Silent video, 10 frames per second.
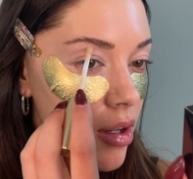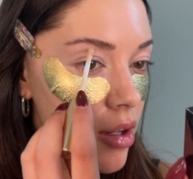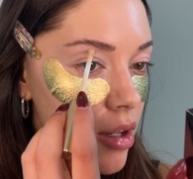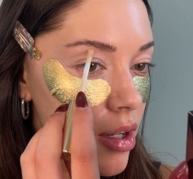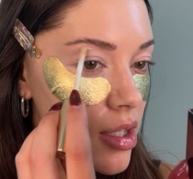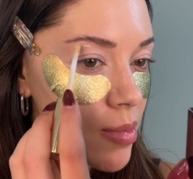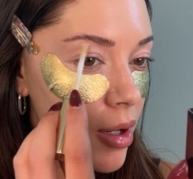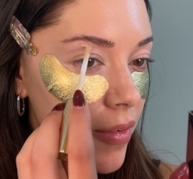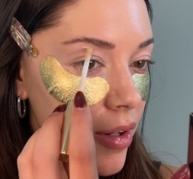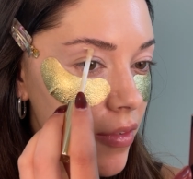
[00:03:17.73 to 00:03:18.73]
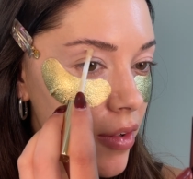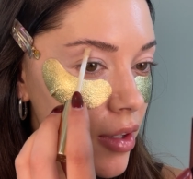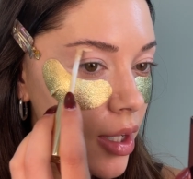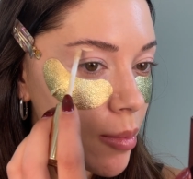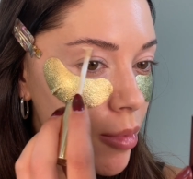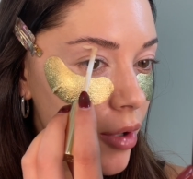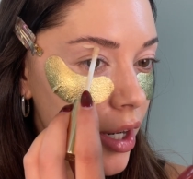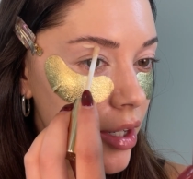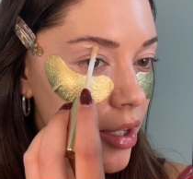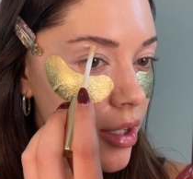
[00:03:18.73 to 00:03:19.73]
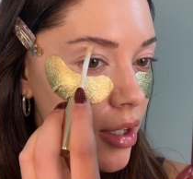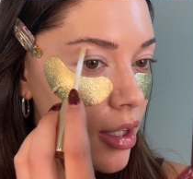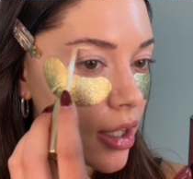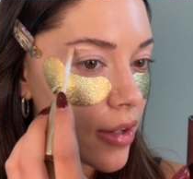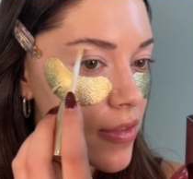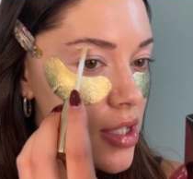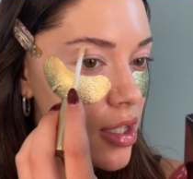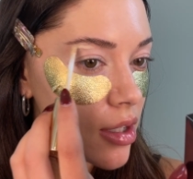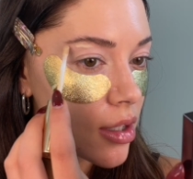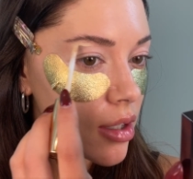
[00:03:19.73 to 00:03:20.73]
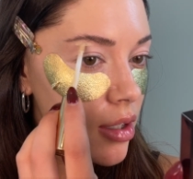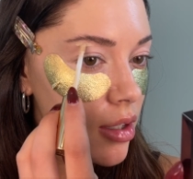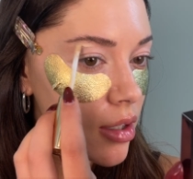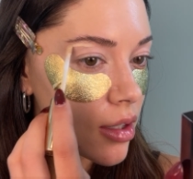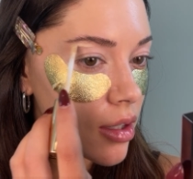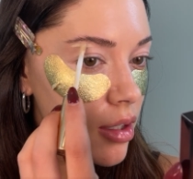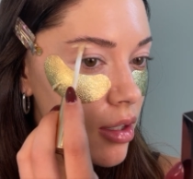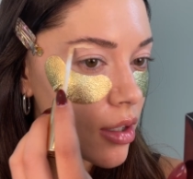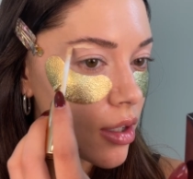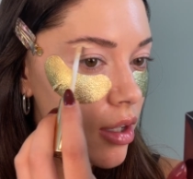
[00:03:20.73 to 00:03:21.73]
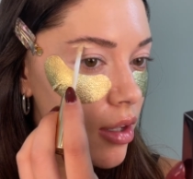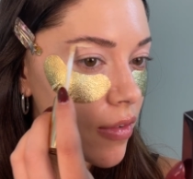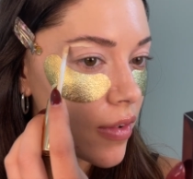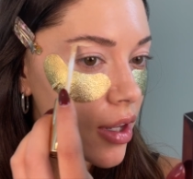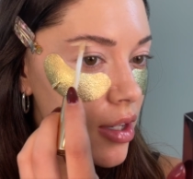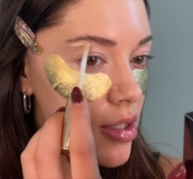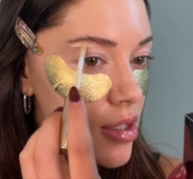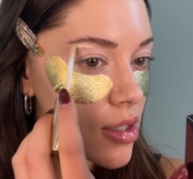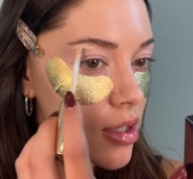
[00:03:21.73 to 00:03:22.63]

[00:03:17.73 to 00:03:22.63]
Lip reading: it's perfect for like brightening and lifting the face.